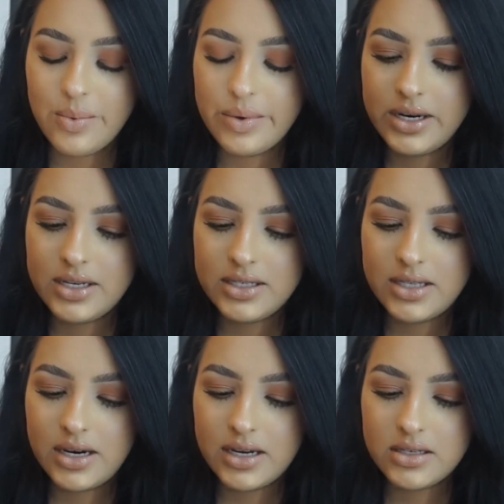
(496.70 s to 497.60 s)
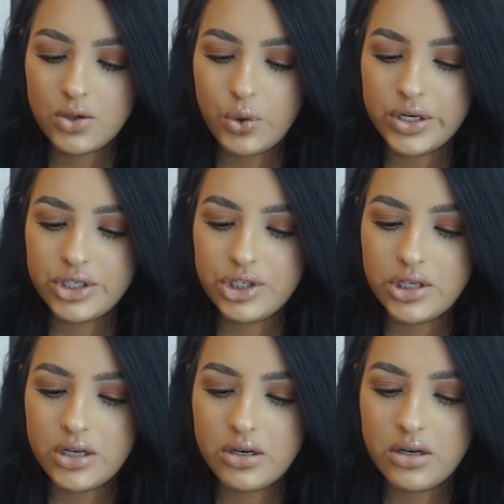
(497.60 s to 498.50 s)
What is the next
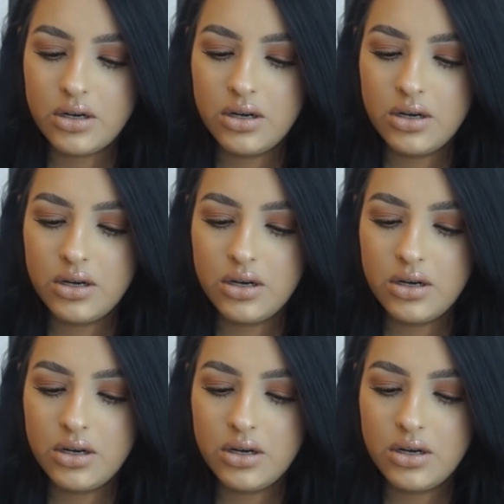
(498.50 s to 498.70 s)
question?